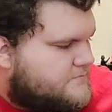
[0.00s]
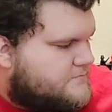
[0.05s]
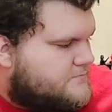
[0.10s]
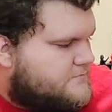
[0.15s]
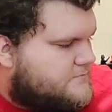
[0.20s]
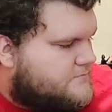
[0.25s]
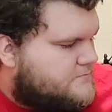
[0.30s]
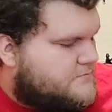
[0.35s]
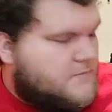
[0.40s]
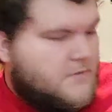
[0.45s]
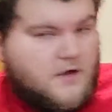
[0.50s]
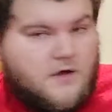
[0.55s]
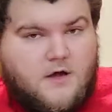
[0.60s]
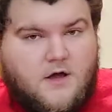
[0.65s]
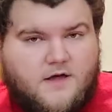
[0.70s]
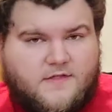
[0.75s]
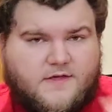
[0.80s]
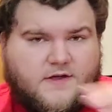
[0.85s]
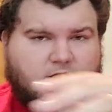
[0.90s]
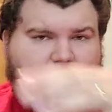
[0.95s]

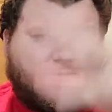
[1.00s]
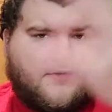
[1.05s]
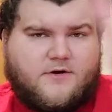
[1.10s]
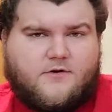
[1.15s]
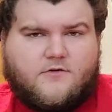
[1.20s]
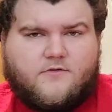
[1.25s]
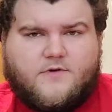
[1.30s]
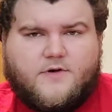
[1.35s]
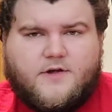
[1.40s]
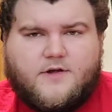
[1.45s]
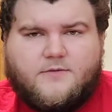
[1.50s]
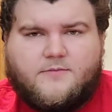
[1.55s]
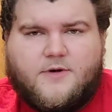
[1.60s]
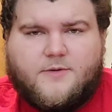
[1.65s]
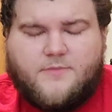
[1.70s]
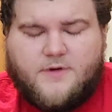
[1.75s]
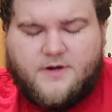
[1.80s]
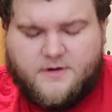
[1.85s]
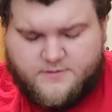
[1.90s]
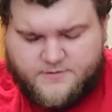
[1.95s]
I think I'm going to overhit my
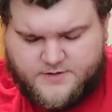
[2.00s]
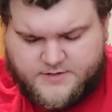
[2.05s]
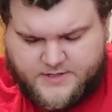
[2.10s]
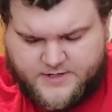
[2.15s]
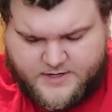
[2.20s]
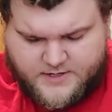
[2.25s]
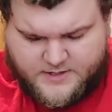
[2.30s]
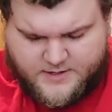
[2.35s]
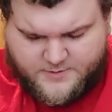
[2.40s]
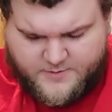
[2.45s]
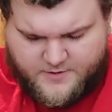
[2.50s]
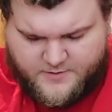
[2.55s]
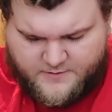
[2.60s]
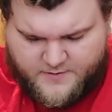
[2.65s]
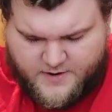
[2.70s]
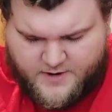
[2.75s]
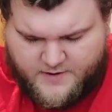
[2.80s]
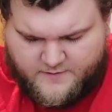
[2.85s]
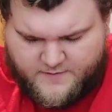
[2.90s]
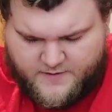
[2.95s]
boundaries again. It's going to be over
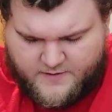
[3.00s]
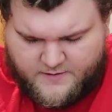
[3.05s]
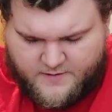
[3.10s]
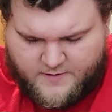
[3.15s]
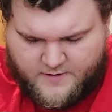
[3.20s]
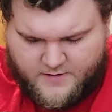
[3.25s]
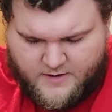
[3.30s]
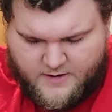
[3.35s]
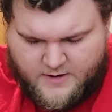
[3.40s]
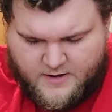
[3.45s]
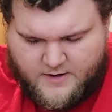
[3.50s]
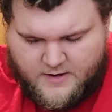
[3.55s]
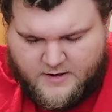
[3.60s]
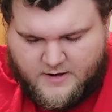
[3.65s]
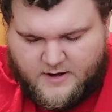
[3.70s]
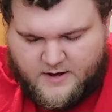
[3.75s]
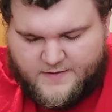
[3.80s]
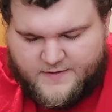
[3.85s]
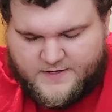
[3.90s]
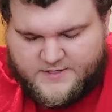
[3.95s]
a half hour.
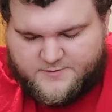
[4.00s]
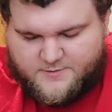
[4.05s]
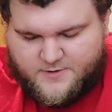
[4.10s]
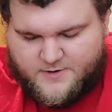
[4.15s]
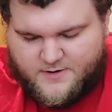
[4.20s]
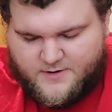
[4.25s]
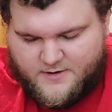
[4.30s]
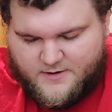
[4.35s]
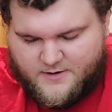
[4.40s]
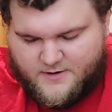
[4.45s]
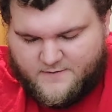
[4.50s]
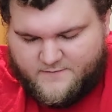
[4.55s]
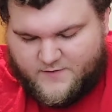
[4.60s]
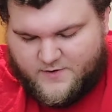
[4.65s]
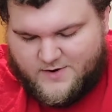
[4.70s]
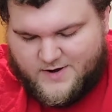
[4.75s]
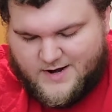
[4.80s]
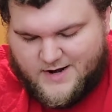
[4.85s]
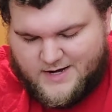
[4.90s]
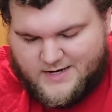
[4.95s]
Uh, this one,
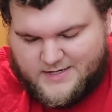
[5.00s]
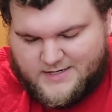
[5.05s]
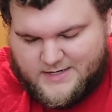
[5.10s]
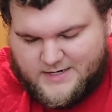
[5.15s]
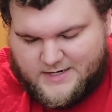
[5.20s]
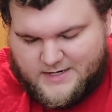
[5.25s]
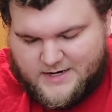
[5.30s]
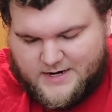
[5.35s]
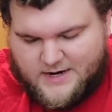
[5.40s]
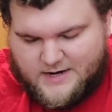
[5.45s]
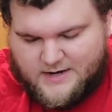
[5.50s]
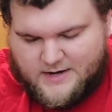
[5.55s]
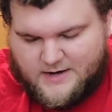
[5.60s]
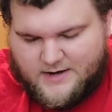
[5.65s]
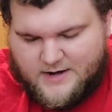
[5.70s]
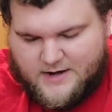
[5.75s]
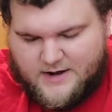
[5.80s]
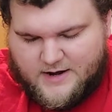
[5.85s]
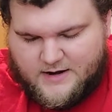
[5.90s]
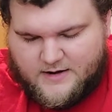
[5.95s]
for
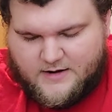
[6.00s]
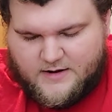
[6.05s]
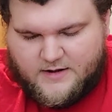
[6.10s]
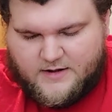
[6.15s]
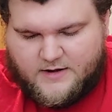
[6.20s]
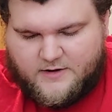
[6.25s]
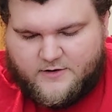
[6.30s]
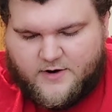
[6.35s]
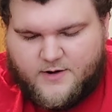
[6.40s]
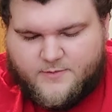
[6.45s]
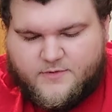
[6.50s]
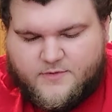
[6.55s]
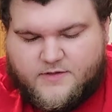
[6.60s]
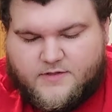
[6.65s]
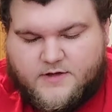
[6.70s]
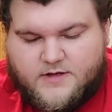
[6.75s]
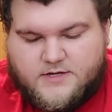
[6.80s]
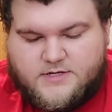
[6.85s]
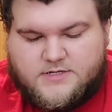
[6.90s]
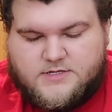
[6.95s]
1999, he grabbed me
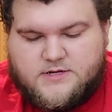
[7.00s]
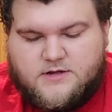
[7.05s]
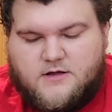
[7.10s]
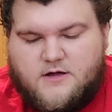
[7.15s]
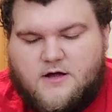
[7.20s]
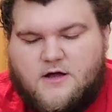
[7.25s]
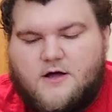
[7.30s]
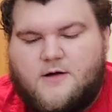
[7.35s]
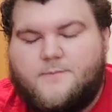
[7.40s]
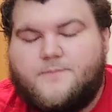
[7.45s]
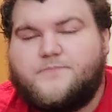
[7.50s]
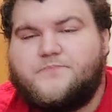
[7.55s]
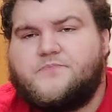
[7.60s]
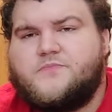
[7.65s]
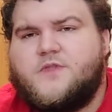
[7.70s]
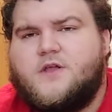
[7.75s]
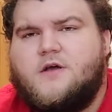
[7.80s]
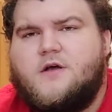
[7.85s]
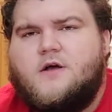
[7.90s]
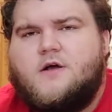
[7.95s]
this. Um,
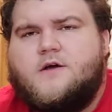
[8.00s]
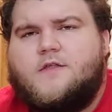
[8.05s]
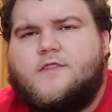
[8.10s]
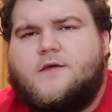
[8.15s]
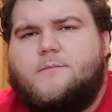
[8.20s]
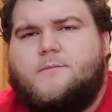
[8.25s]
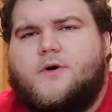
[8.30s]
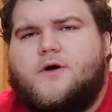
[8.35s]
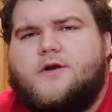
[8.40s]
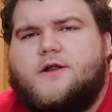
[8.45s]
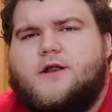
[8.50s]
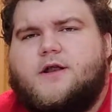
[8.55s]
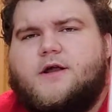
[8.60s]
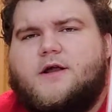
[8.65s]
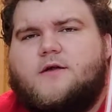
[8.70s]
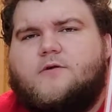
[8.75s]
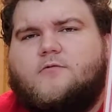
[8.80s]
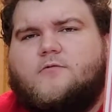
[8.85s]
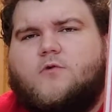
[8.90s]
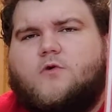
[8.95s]
the Monday
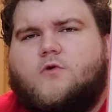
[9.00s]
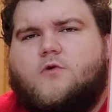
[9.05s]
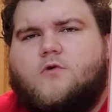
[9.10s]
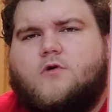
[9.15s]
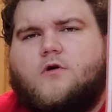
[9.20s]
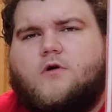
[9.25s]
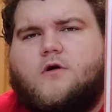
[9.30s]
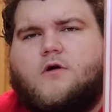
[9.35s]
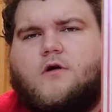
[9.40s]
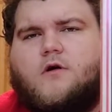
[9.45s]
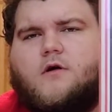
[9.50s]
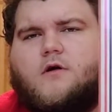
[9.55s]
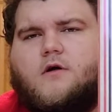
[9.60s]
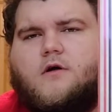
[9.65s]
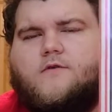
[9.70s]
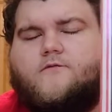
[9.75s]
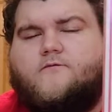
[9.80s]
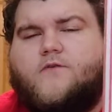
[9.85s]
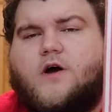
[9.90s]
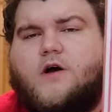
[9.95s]
Night War
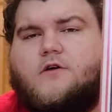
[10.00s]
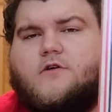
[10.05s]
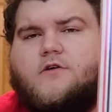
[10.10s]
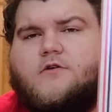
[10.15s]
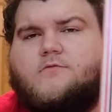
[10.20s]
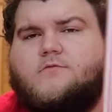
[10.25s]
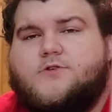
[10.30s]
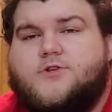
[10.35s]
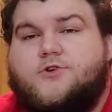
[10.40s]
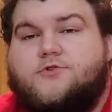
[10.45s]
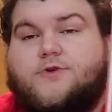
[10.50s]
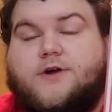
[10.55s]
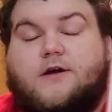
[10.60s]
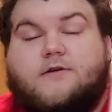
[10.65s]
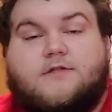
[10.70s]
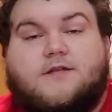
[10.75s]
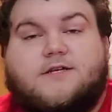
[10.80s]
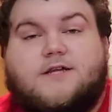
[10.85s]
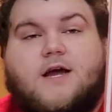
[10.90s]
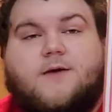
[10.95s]
Volume 2. Now,
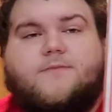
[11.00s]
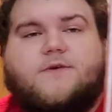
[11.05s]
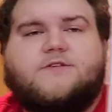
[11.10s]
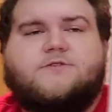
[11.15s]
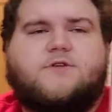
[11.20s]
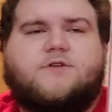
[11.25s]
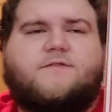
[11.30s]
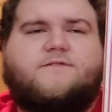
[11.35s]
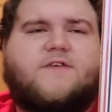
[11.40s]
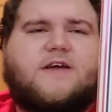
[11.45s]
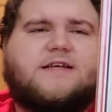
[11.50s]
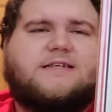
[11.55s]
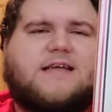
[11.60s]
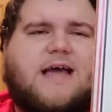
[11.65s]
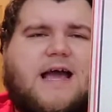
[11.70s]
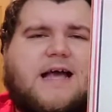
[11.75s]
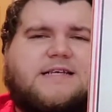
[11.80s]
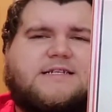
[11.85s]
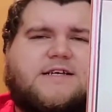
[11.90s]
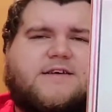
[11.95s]
at the time, this was a
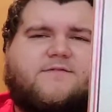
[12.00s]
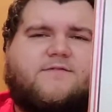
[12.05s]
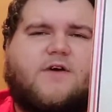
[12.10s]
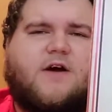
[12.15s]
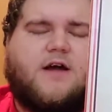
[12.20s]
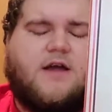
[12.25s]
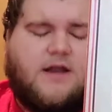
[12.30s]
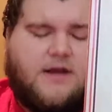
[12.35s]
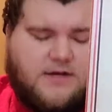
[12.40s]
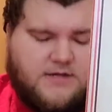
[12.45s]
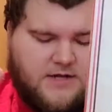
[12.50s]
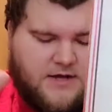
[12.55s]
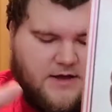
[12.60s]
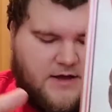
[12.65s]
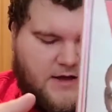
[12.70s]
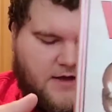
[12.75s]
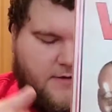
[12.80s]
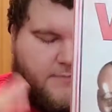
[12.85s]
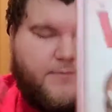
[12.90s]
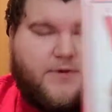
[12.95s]
fantastic find
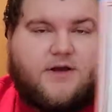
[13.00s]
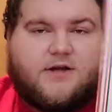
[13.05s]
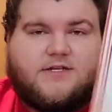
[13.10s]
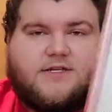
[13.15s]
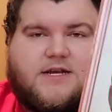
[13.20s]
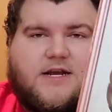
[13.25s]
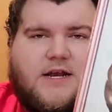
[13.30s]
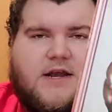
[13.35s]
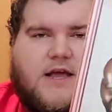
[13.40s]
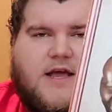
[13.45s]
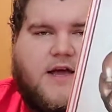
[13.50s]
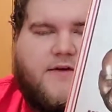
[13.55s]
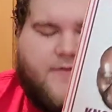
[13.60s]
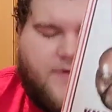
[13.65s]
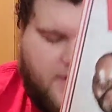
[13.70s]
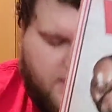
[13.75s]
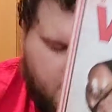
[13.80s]
because I didn't have it,